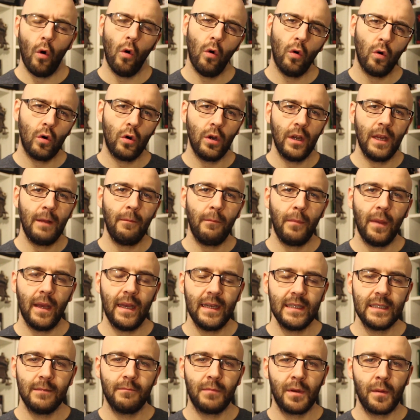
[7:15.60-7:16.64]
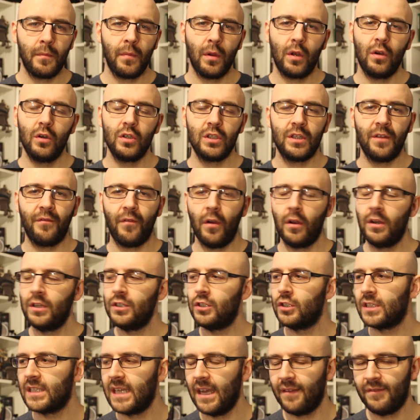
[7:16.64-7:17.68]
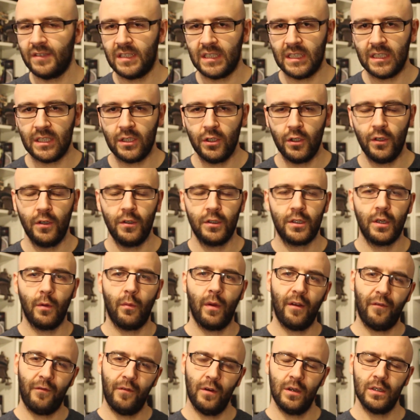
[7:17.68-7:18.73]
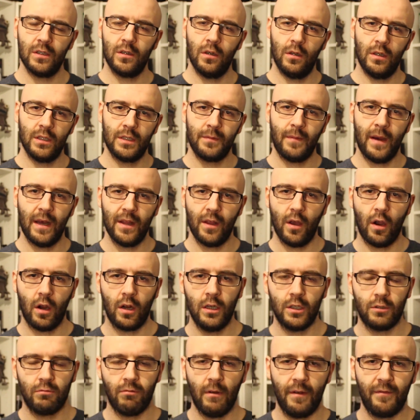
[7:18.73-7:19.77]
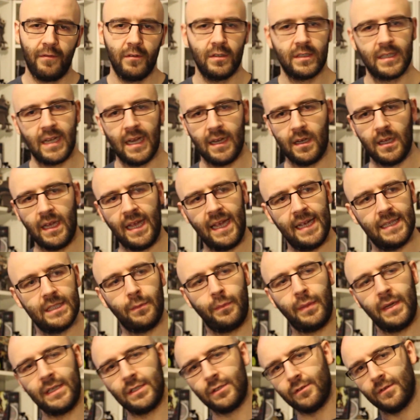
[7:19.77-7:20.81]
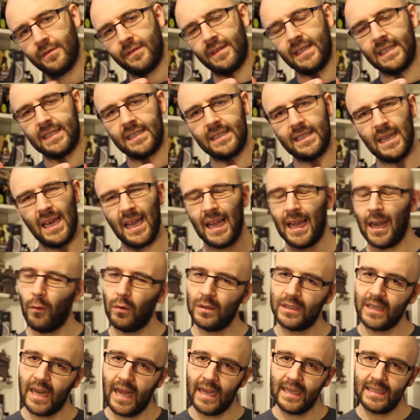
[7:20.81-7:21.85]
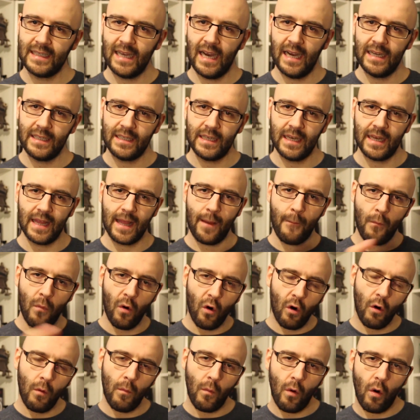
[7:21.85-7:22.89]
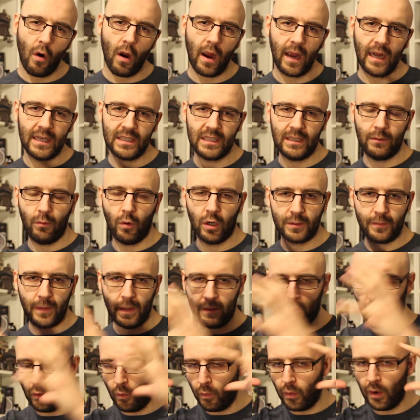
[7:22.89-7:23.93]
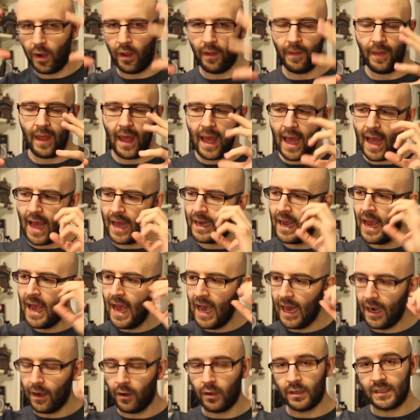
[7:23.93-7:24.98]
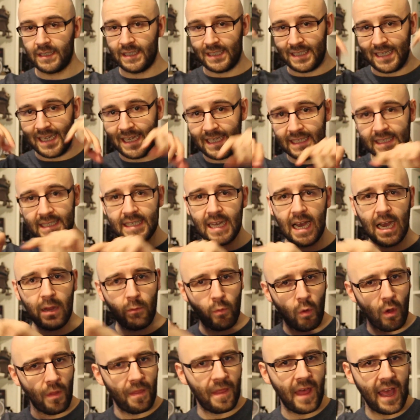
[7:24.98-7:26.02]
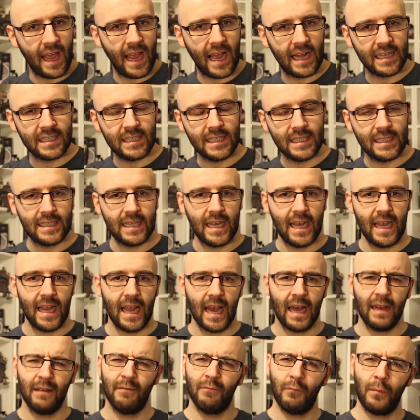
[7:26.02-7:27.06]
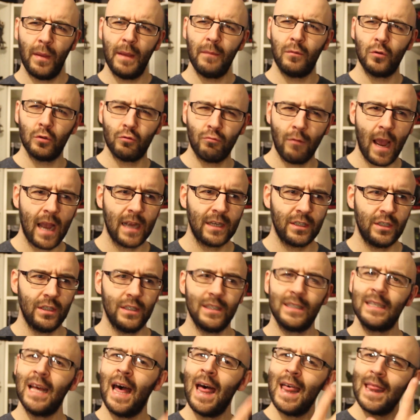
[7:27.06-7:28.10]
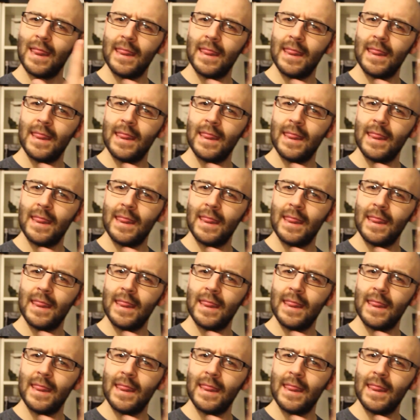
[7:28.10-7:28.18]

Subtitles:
Or could it be simply because they've only just gave us this news, so when I first learned about the Oculus Rift, it was kind of, here's a picture of this thing, and I wasn't excited. And then more and more I actually watched people put it on the head, and I got to see inside what they actually see, and people's reactions.